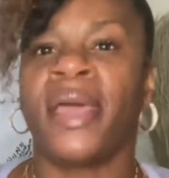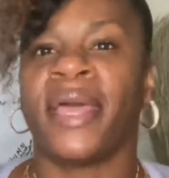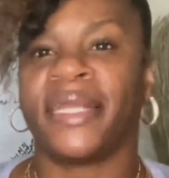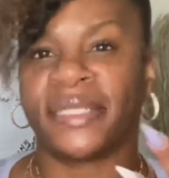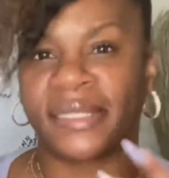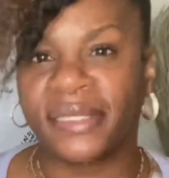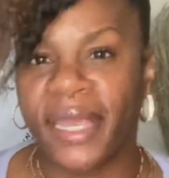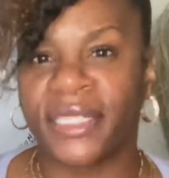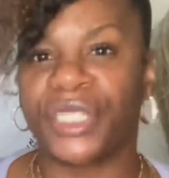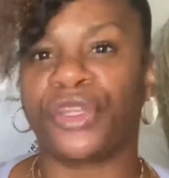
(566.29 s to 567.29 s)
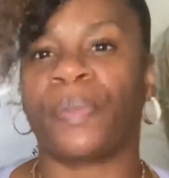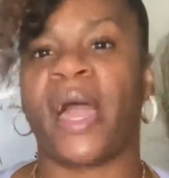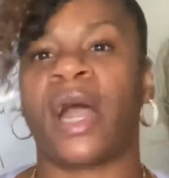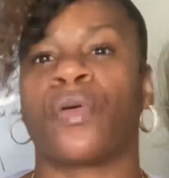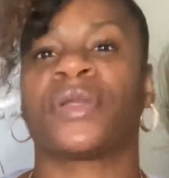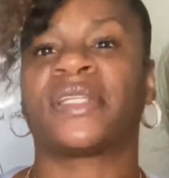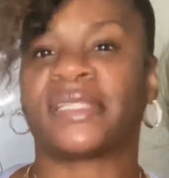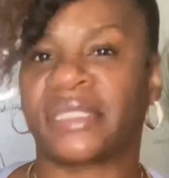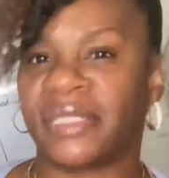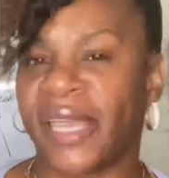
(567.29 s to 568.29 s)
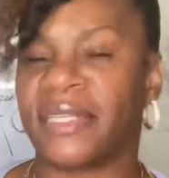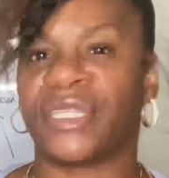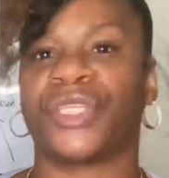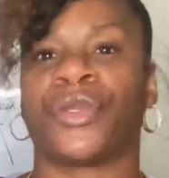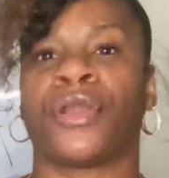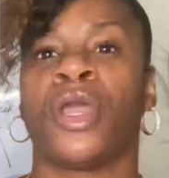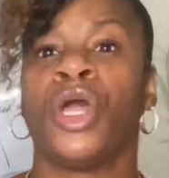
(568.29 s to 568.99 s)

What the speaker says: and to stand in your power, to stand in your